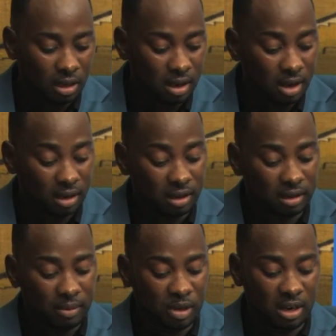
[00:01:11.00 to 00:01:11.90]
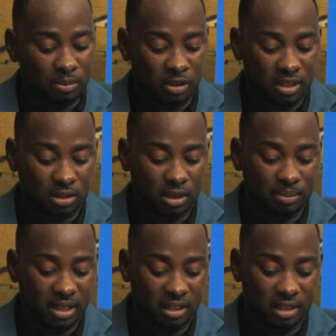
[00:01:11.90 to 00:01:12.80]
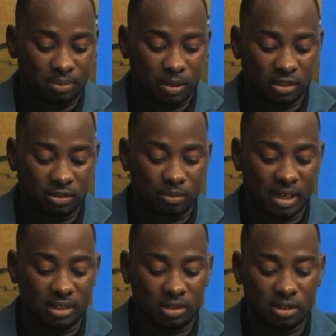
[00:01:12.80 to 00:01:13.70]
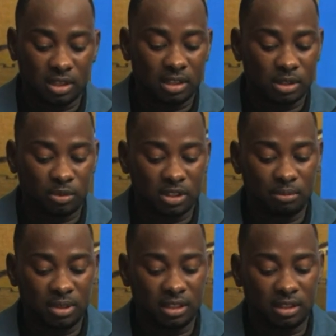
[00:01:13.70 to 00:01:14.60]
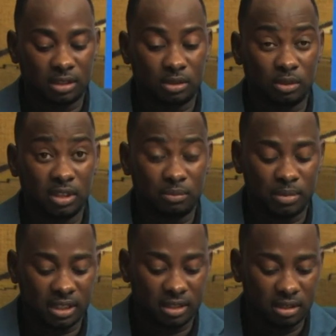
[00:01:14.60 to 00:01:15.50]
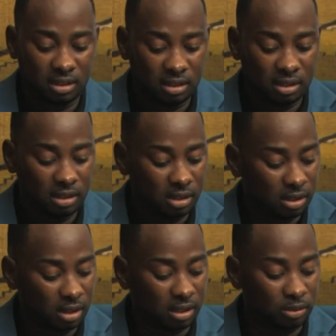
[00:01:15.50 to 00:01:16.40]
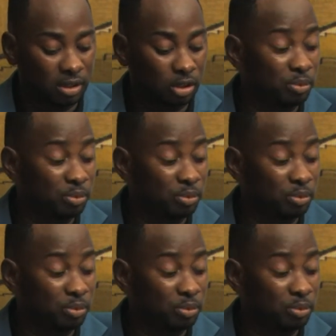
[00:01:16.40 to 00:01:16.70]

Uh, coming up with this campaign is part of my social responsibility to give back uh, to the